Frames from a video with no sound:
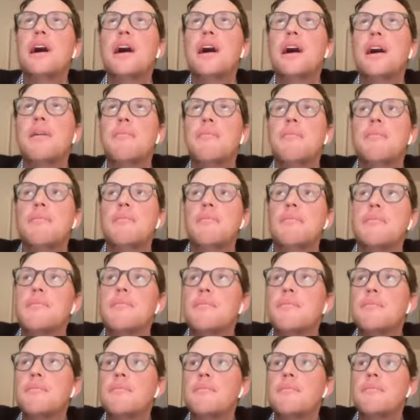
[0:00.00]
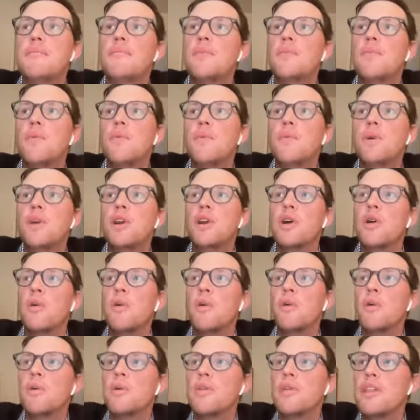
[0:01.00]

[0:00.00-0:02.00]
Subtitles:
you know,